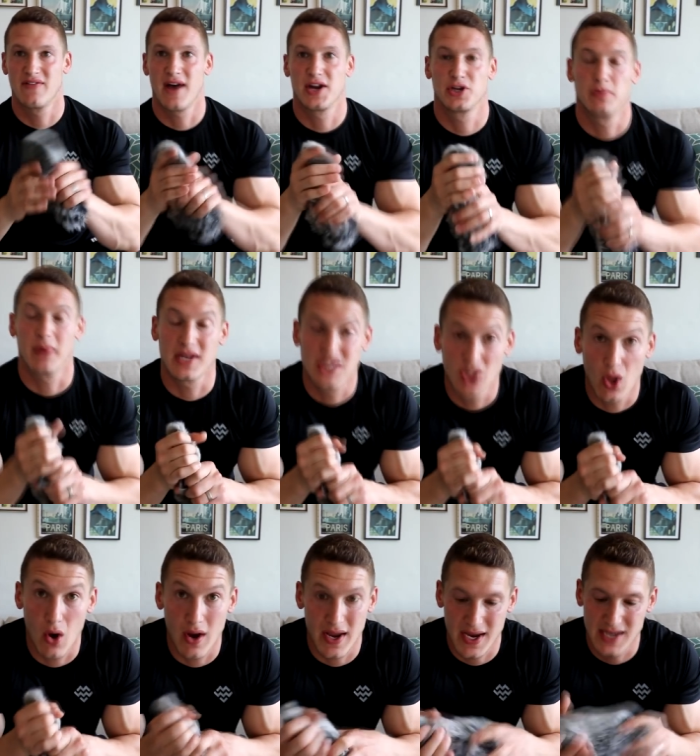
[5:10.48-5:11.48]
fashion, but it's
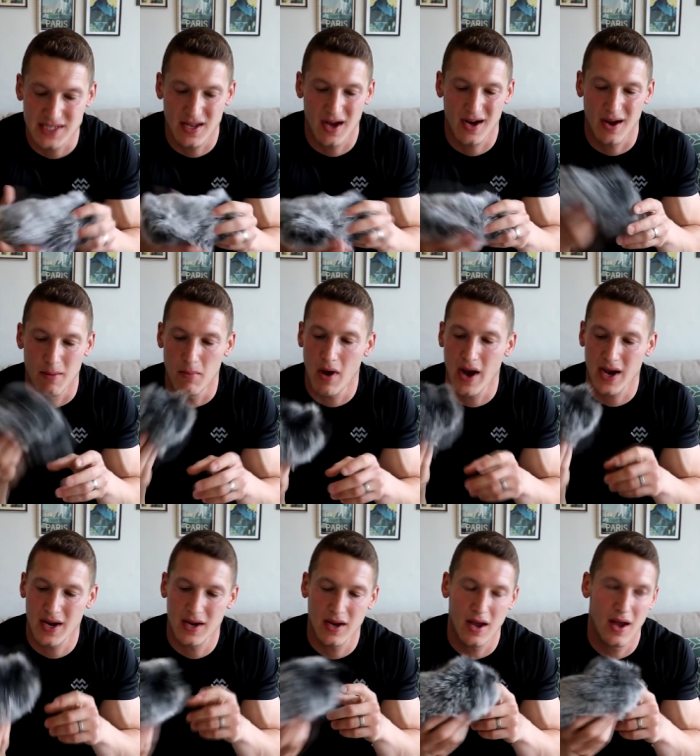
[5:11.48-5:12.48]
not, it is like a
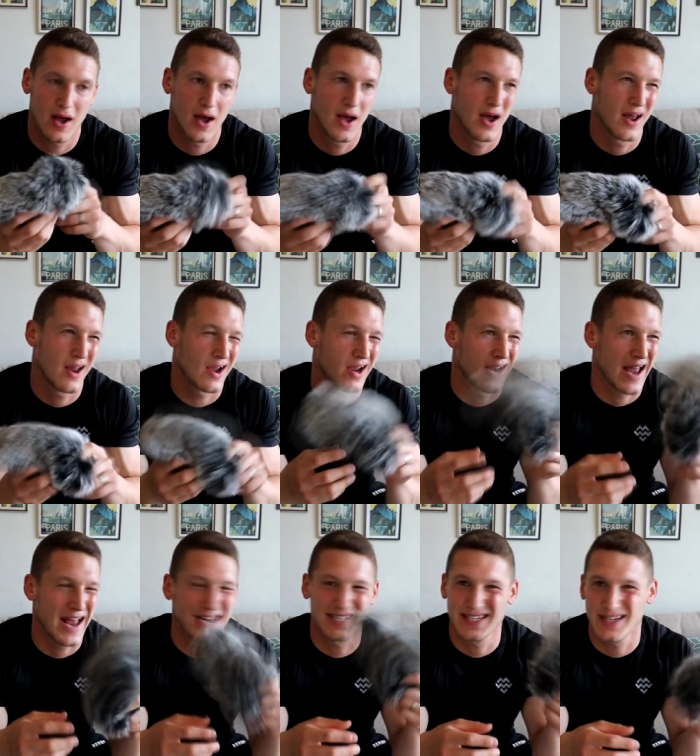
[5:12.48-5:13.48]
mic, uh, like an
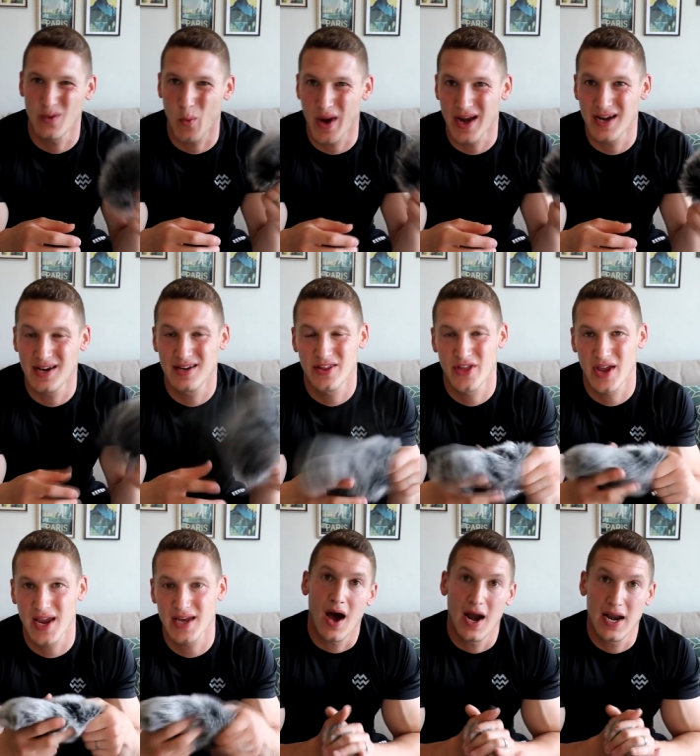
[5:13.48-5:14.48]
anti-wind
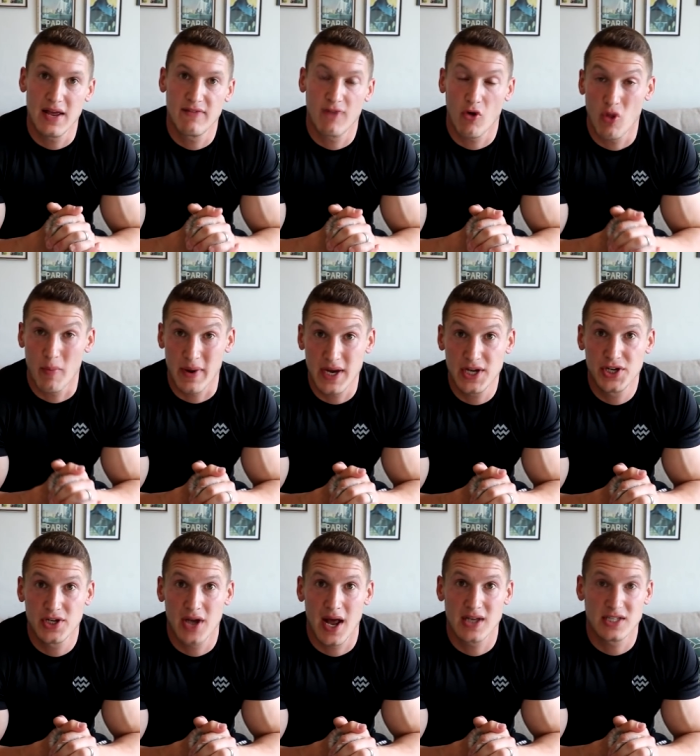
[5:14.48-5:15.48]
thingy. I live on the
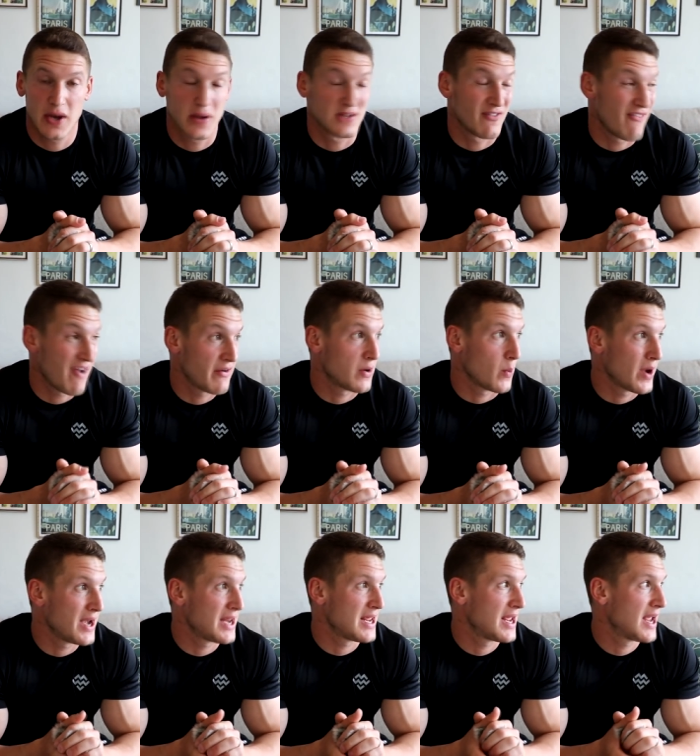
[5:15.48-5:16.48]
beach, and so it's very
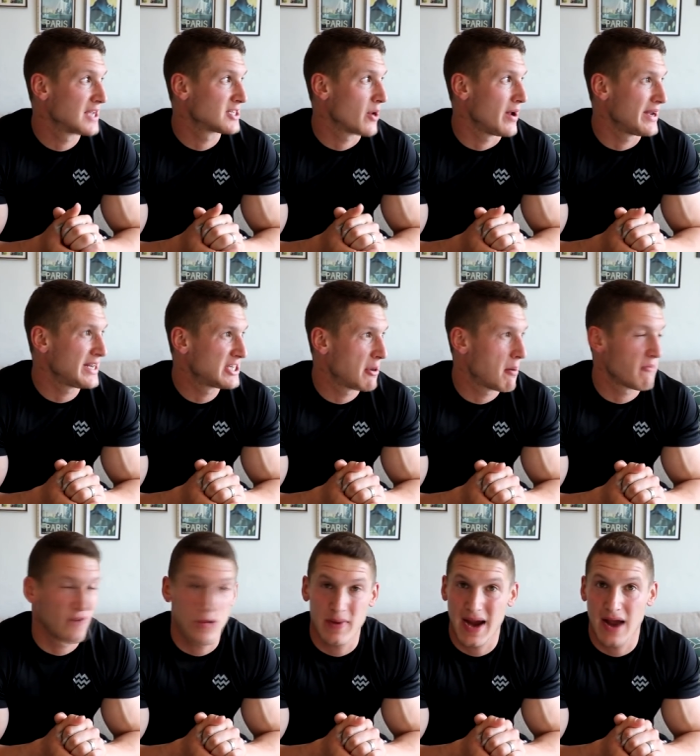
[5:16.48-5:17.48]
windy here, so anytime I'm
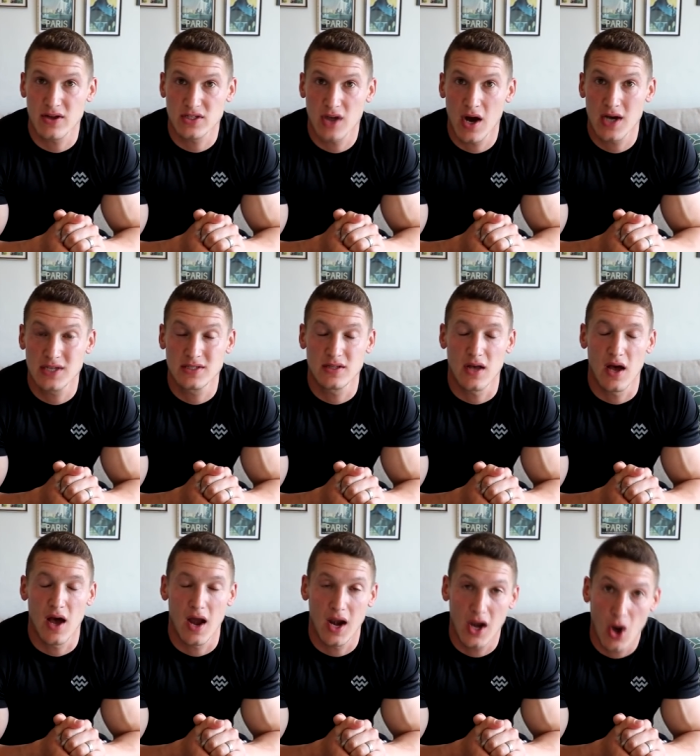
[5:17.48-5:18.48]
filming outside,
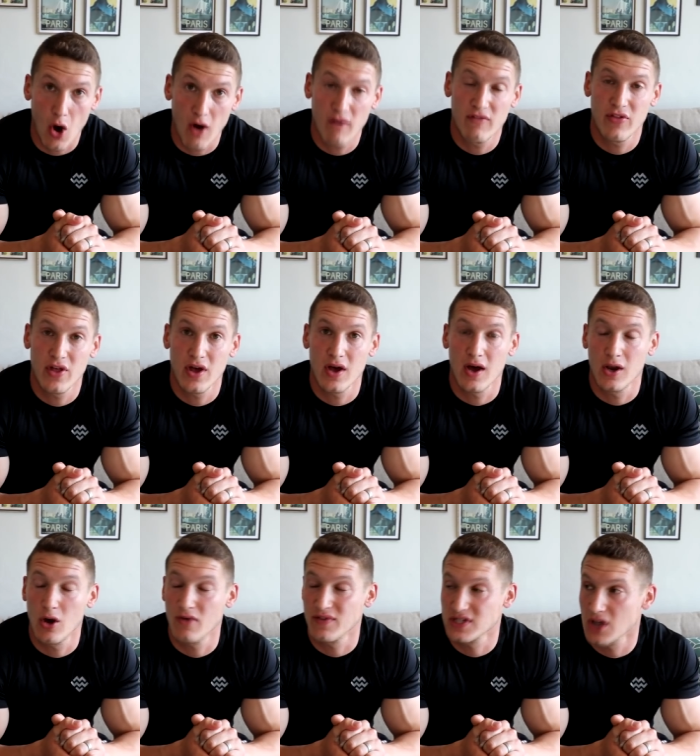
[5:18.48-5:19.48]
a lot of the a
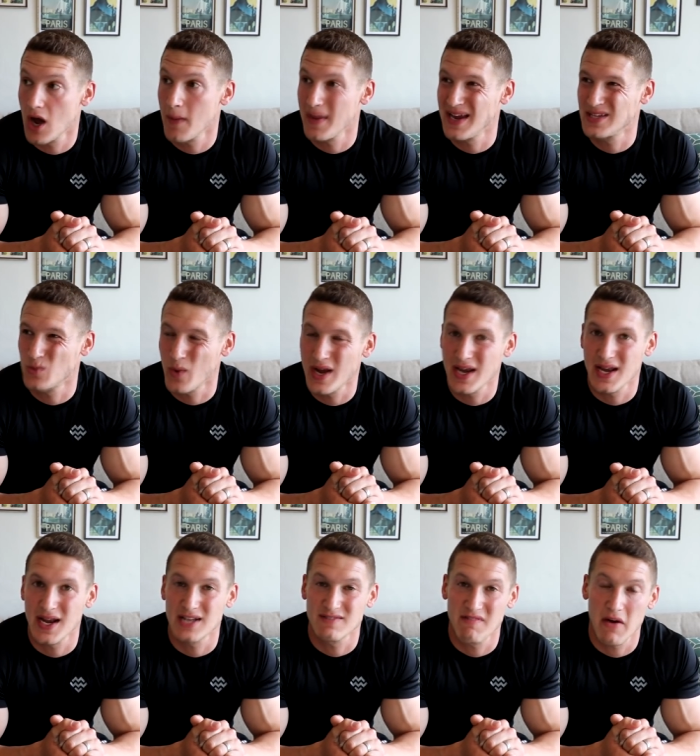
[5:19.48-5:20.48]
lot of the time it is windy
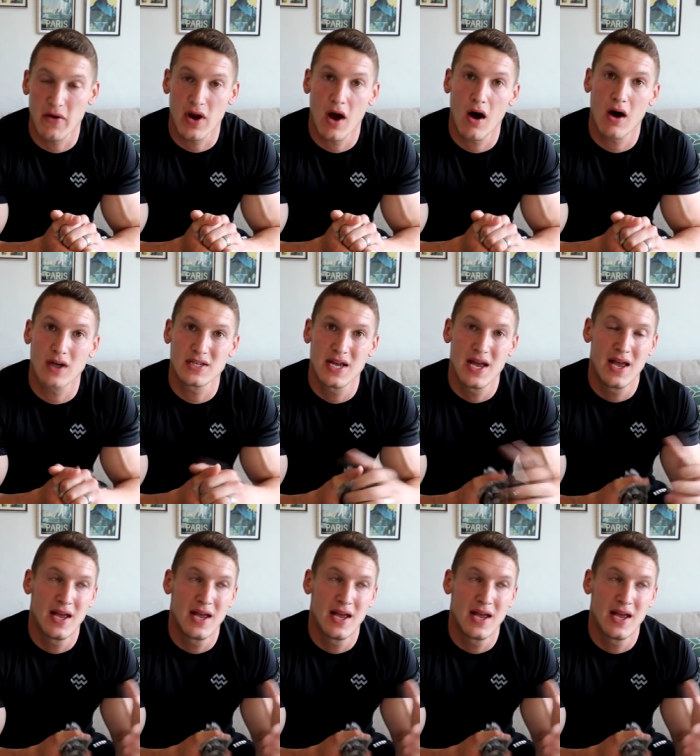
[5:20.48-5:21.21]
and it's very hard